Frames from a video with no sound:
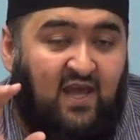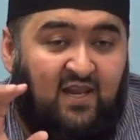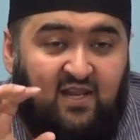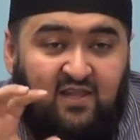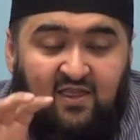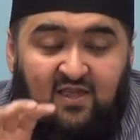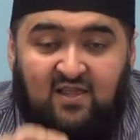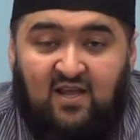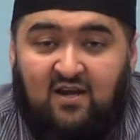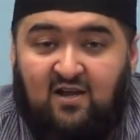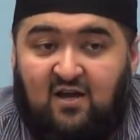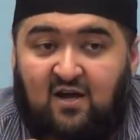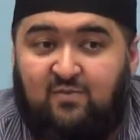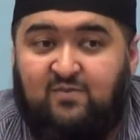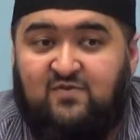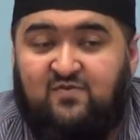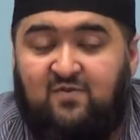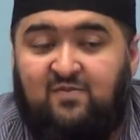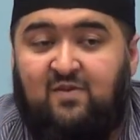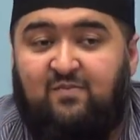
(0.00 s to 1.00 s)
anything that
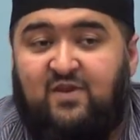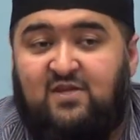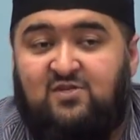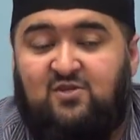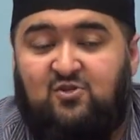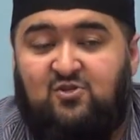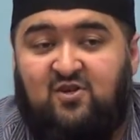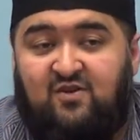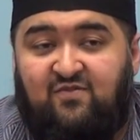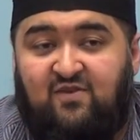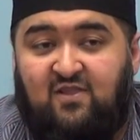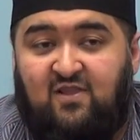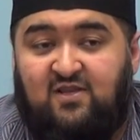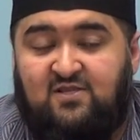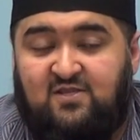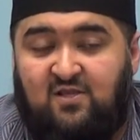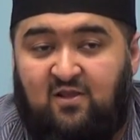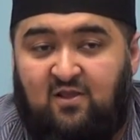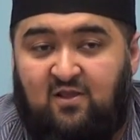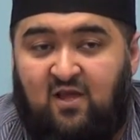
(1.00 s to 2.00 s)
comes from the Messenger of Allah
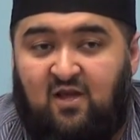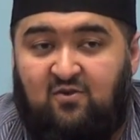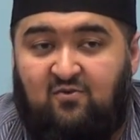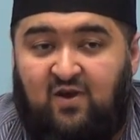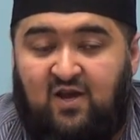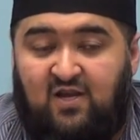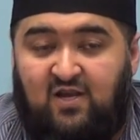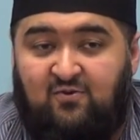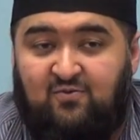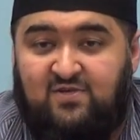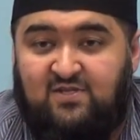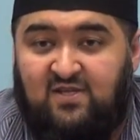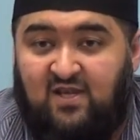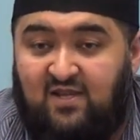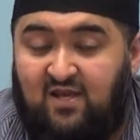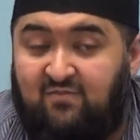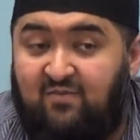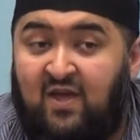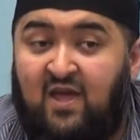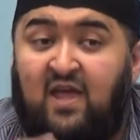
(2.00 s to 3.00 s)
sallallahu alayhi
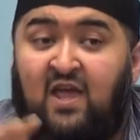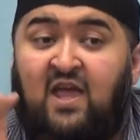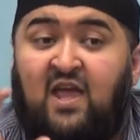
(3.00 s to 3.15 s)
wasallam,